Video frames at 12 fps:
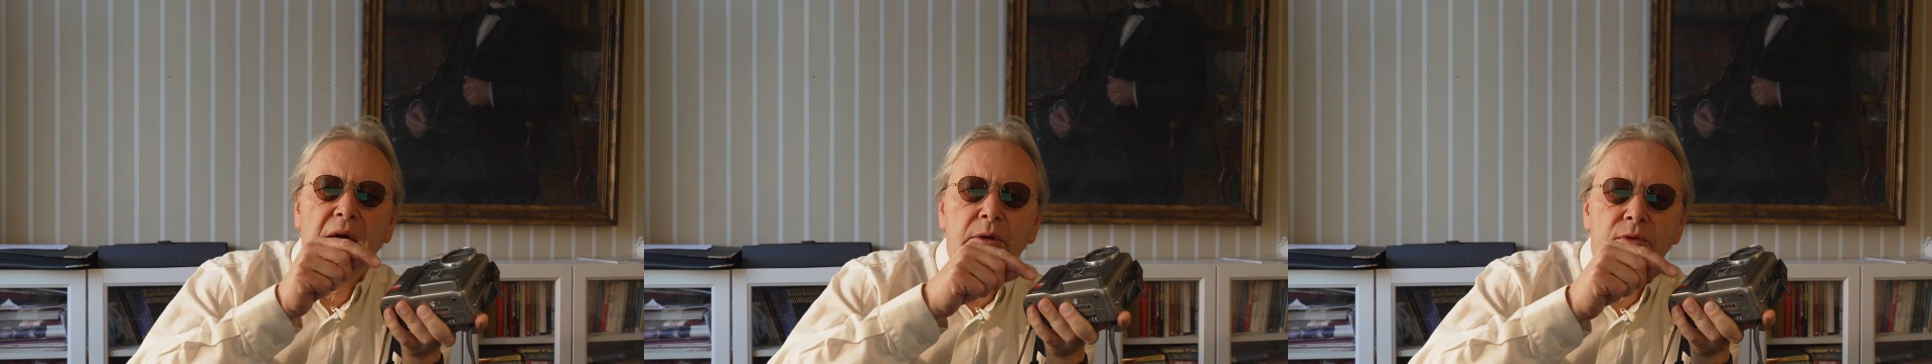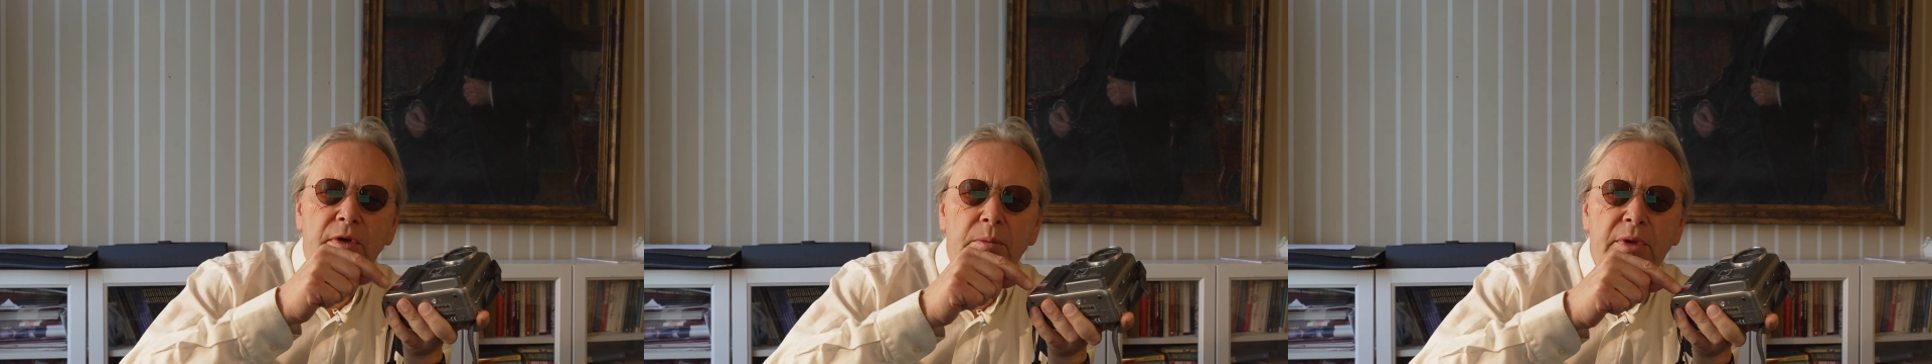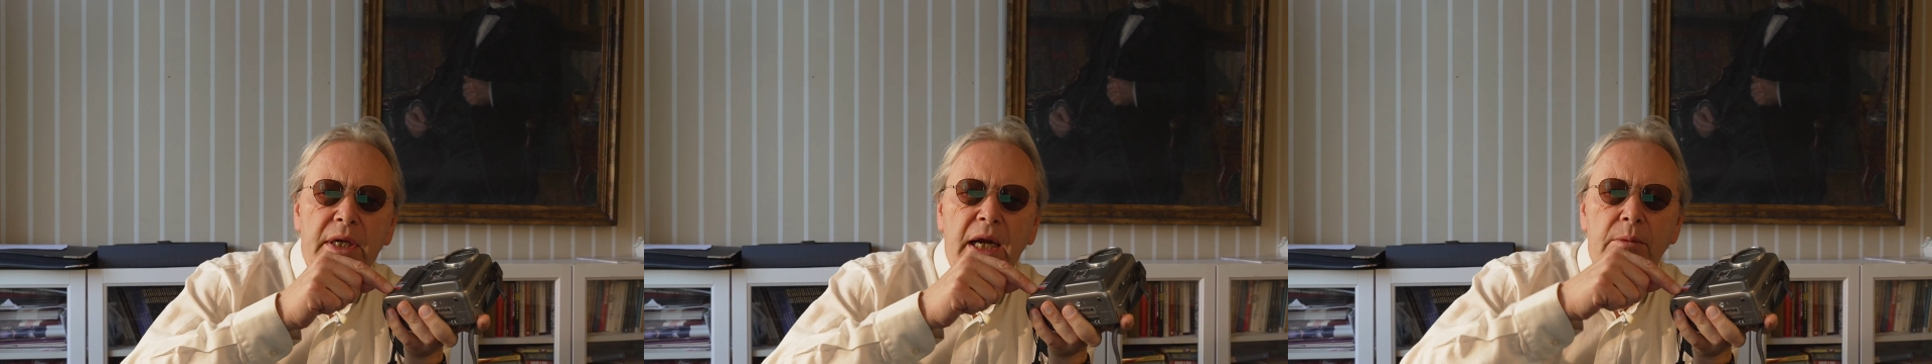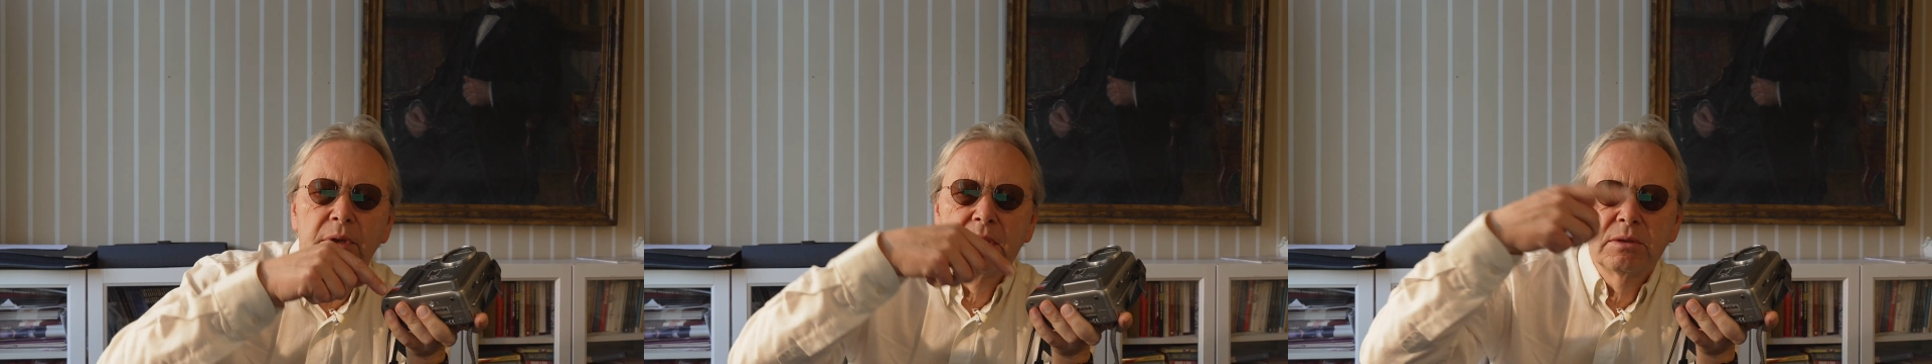out from the
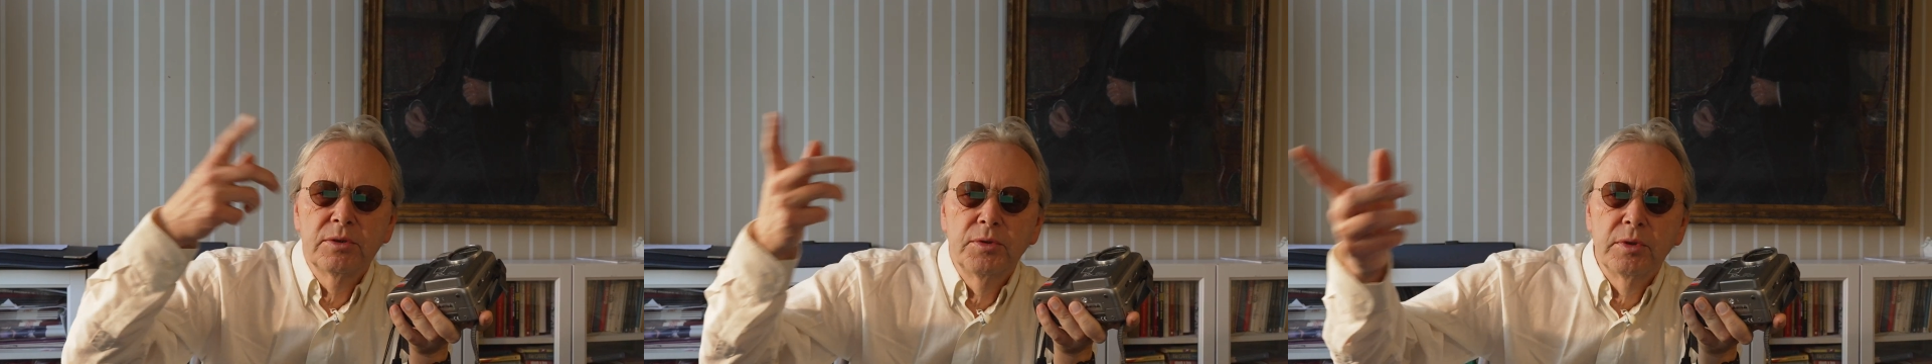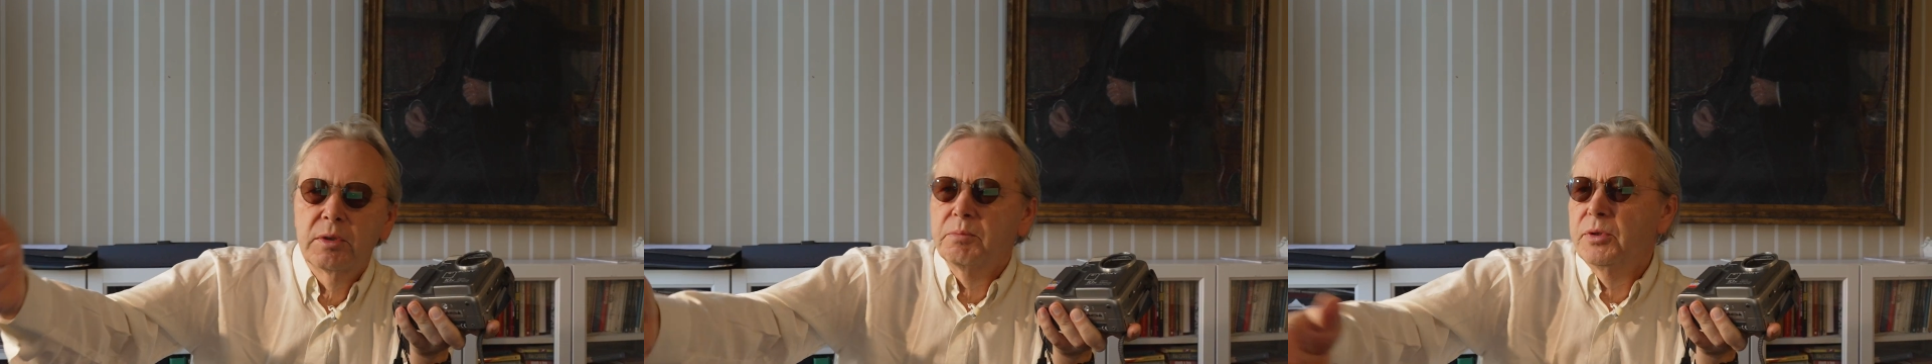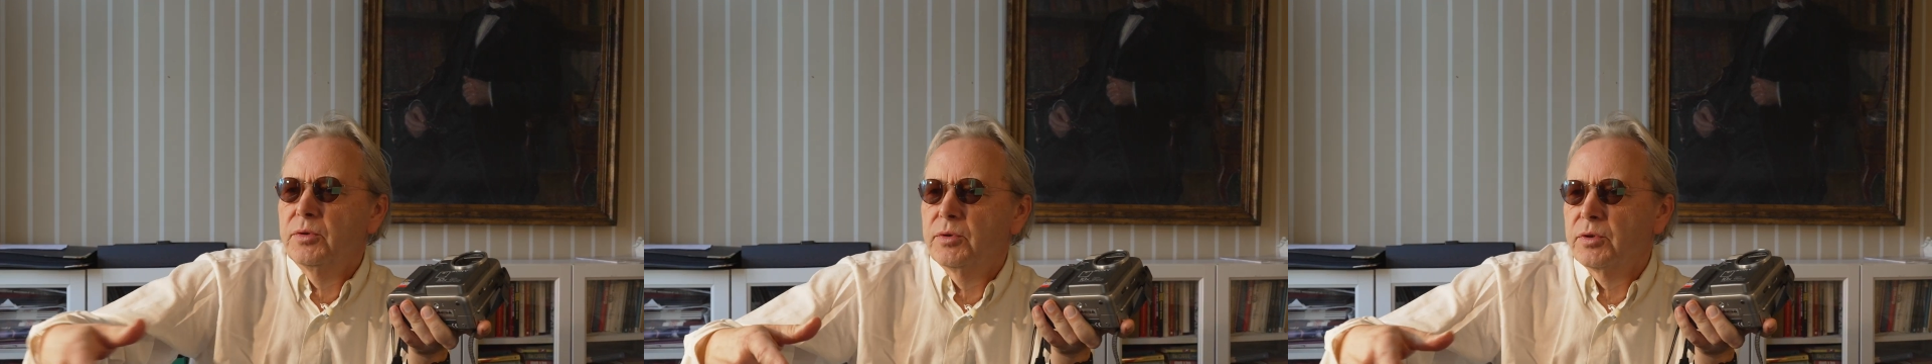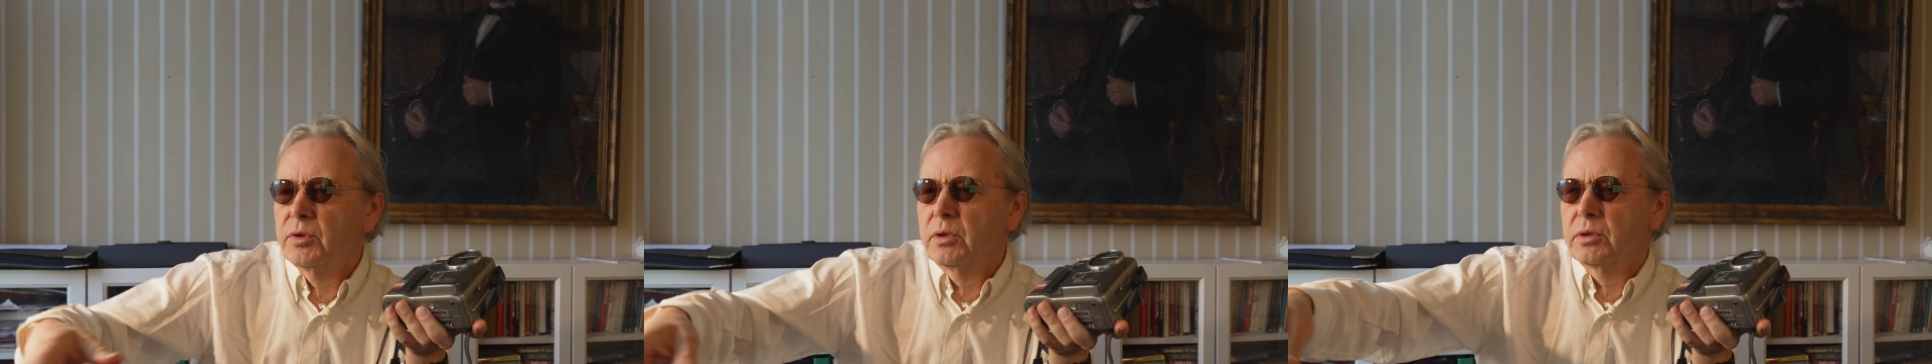camera to the
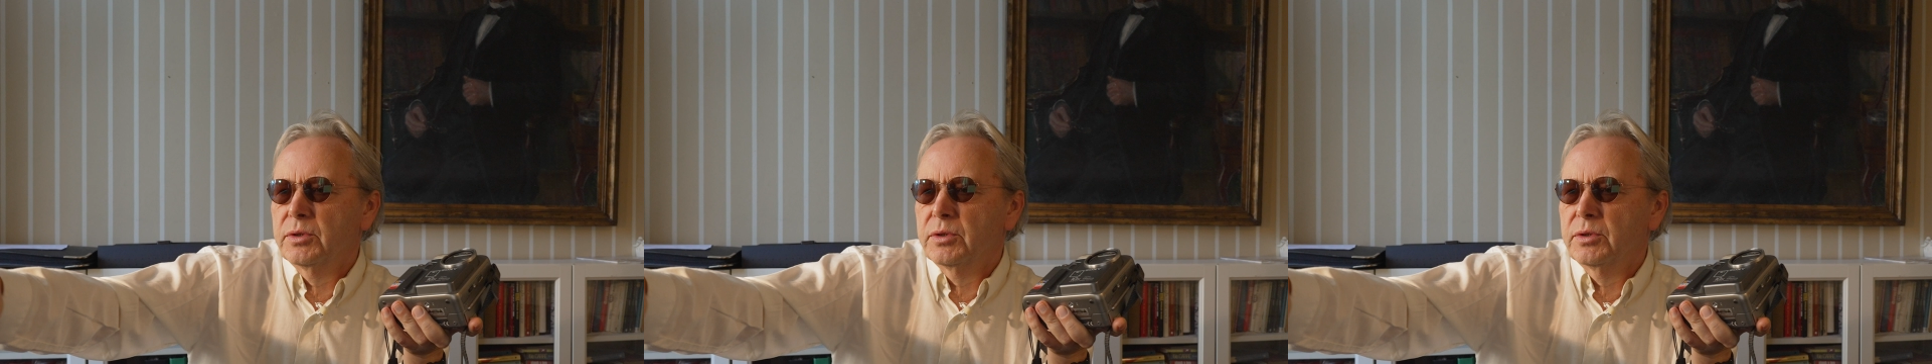computer or